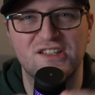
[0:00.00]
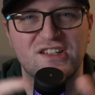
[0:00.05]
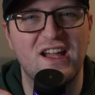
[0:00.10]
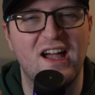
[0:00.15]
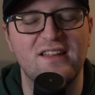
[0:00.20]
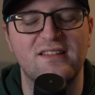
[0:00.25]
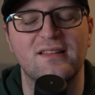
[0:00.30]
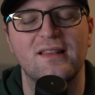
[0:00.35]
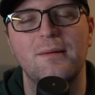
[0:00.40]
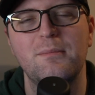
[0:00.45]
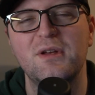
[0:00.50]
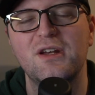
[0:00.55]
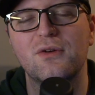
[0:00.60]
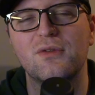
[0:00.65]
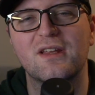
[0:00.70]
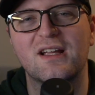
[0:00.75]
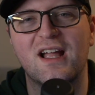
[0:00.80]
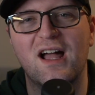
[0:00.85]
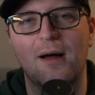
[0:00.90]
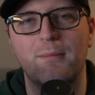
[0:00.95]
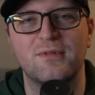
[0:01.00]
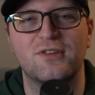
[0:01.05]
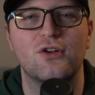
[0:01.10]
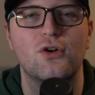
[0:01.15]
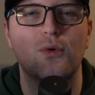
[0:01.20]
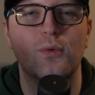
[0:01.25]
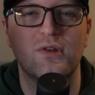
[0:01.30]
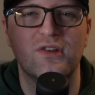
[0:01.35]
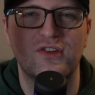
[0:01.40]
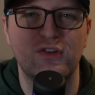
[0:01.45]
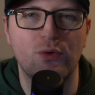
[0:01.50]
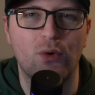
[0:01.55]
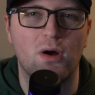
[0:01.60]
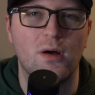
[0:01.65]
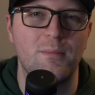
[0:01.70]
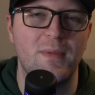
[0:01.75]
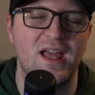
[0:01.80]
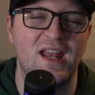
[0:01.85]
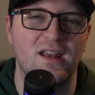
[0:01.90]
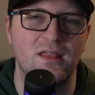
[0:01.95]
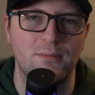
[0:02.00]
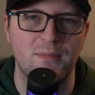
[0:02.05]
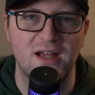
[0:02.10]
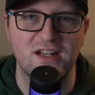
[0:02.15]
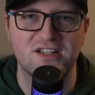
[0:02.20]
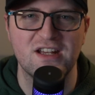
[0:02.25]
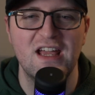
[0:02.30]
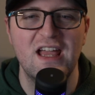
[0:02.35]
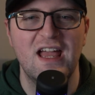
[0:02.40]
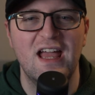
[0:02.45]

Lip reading: Guys, let me know in the comments who is your man of the match.